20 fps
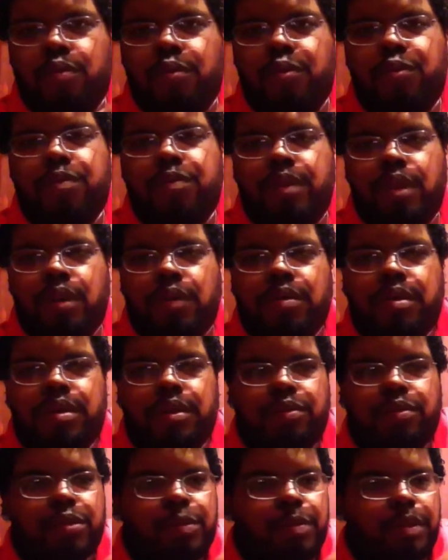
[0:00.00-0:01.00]
room note, so
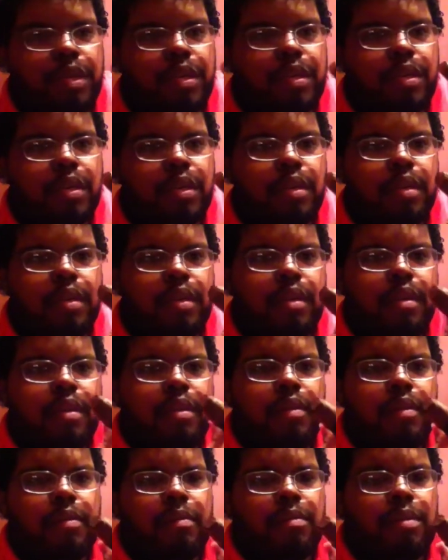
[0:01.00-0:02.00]
to speak,
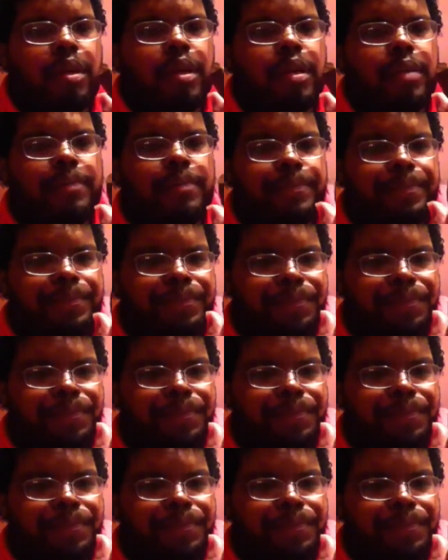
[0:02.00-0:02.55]
but